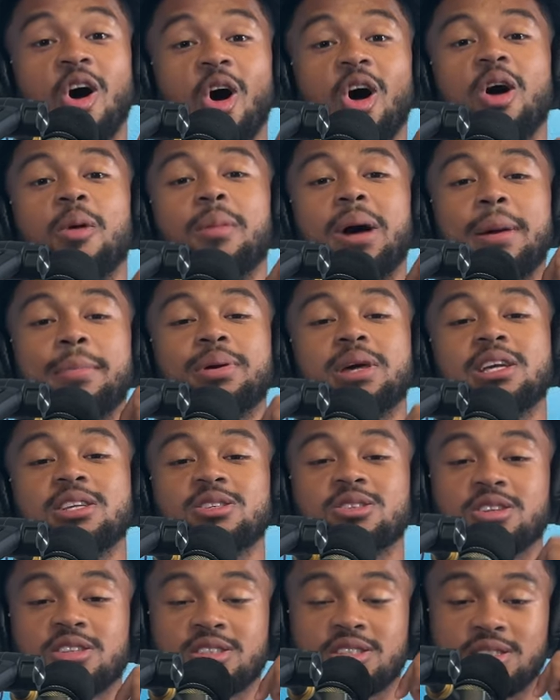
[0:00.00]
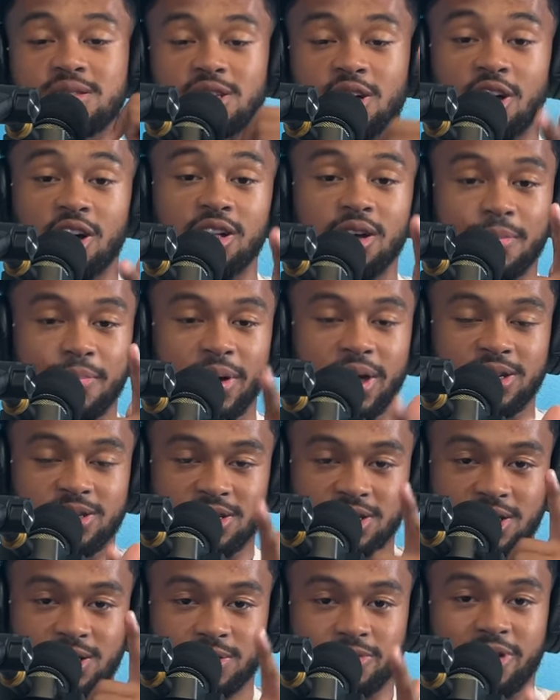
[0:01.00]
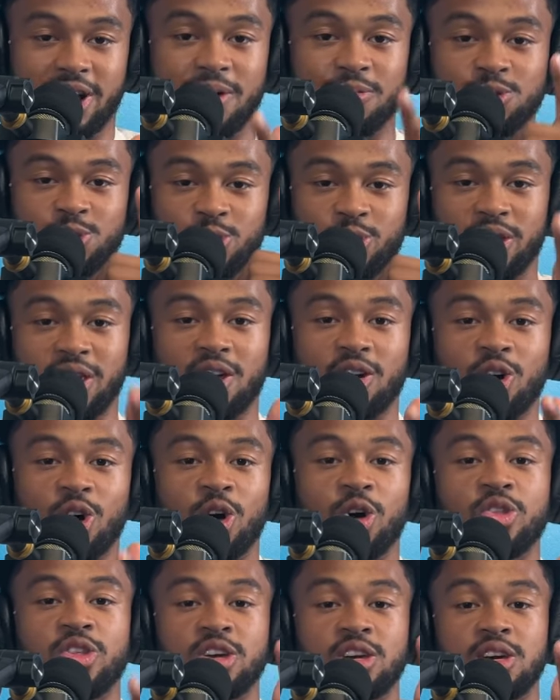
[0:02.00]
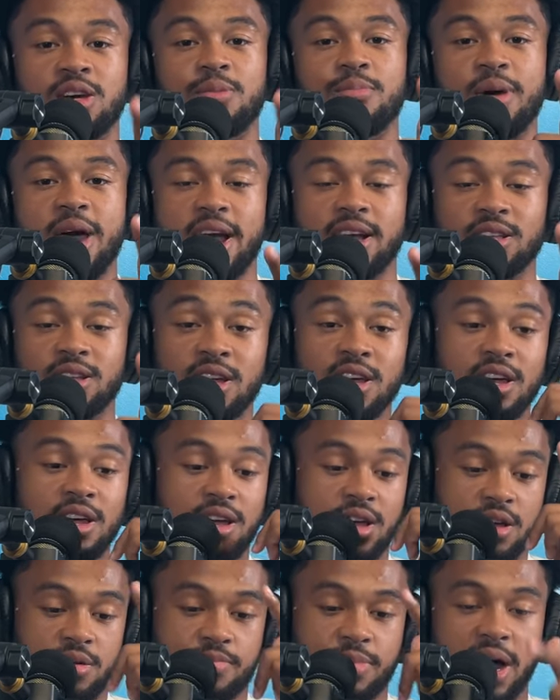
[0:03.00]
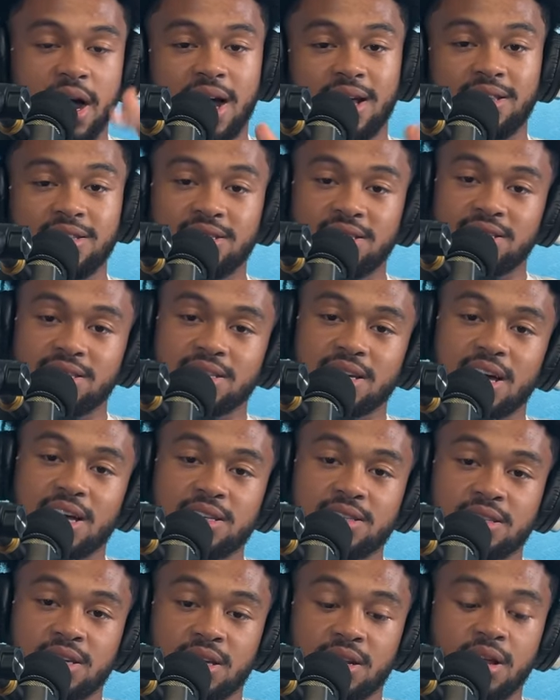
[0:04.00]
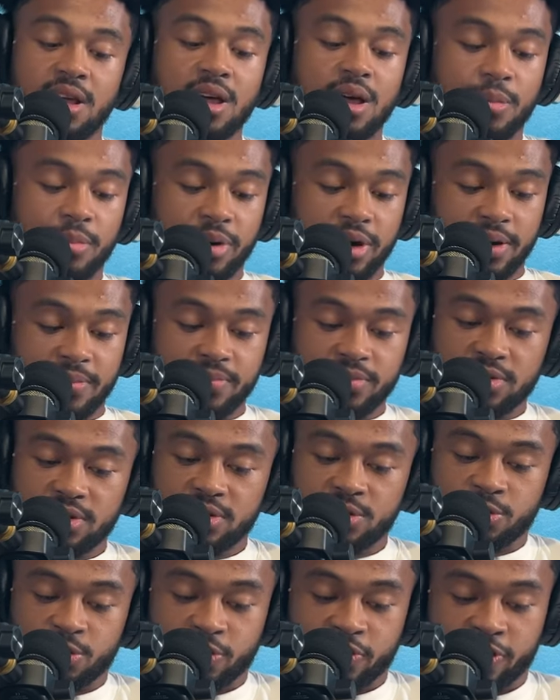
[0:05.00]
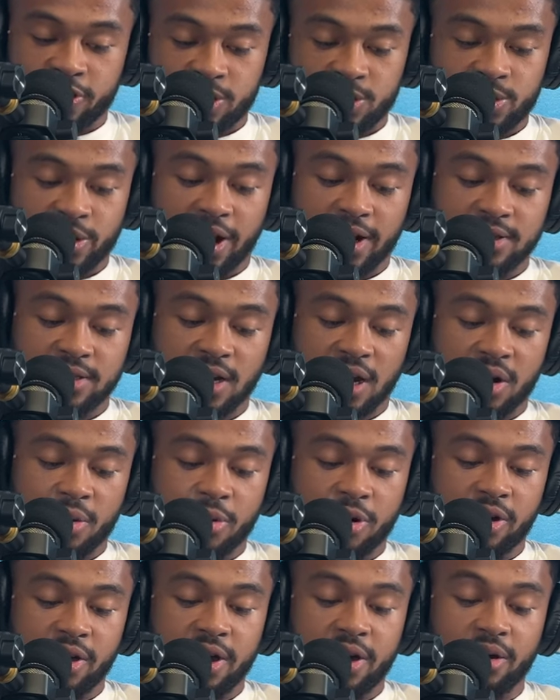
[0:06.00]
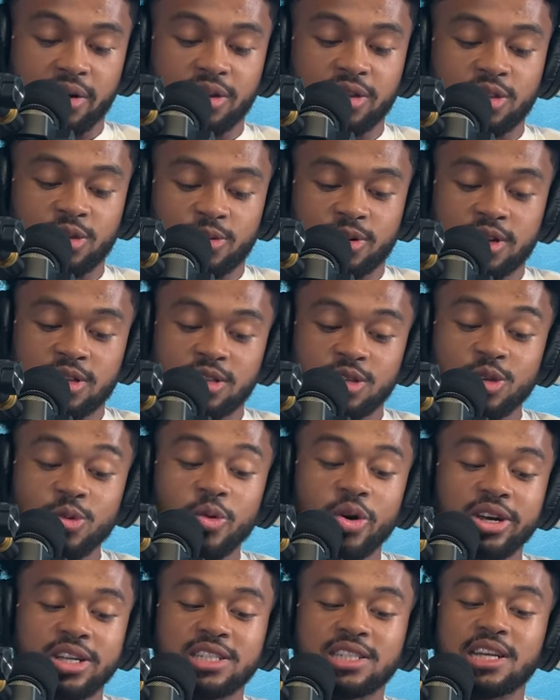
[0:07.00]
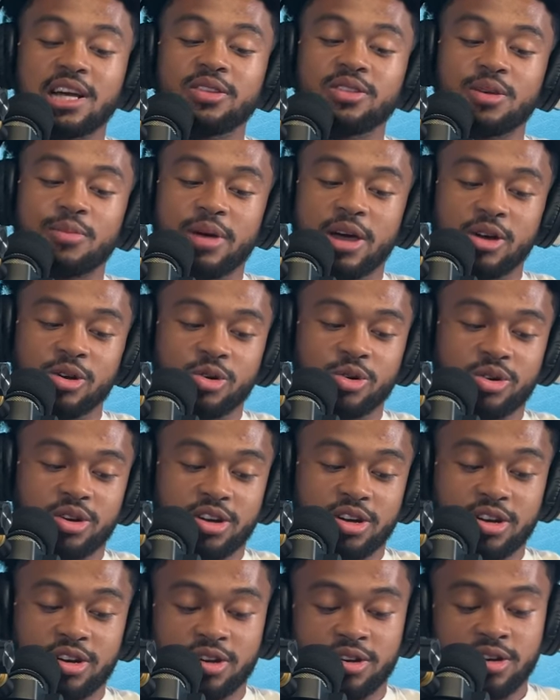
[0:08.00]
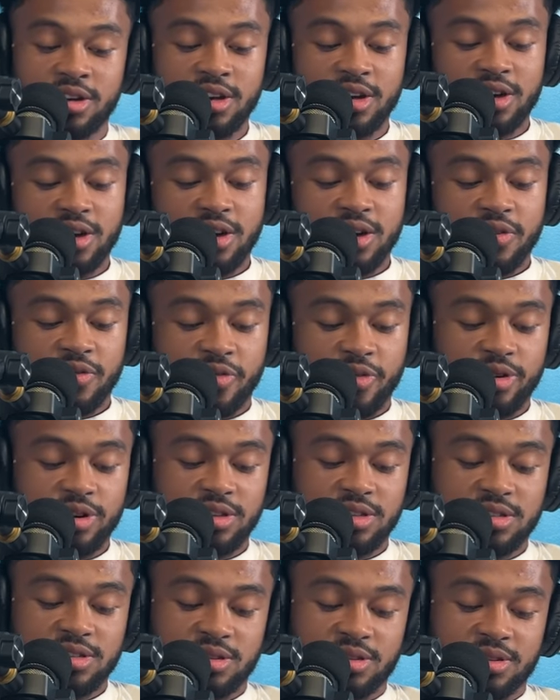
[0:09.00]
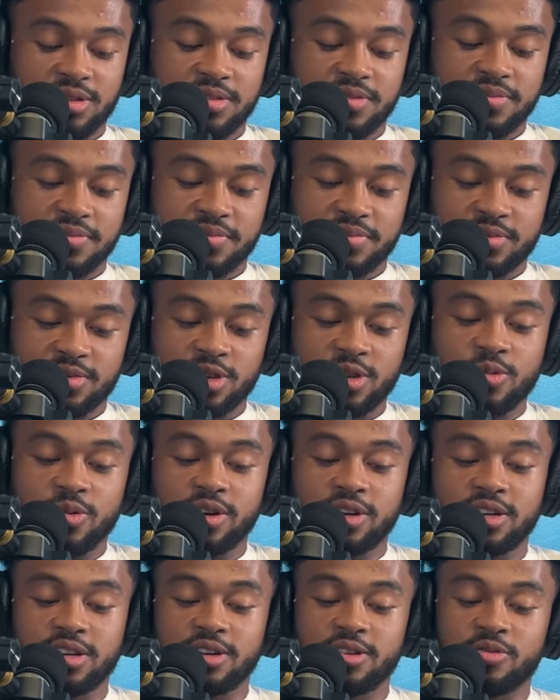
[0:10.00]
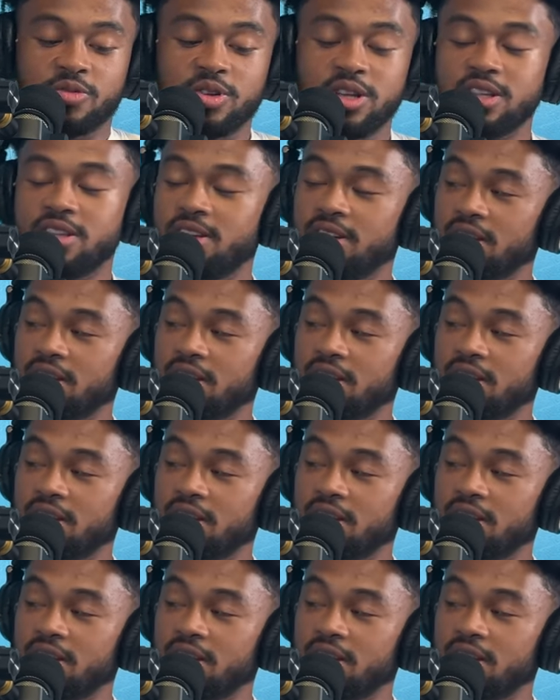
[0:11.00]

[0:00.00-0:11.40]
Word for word: all my Patreon all our Patreon subscribers will get all the good back behind the scenes content. But first we got to shout them all out. You want to you want to shout them out, uh, Fritz? Do you want to read their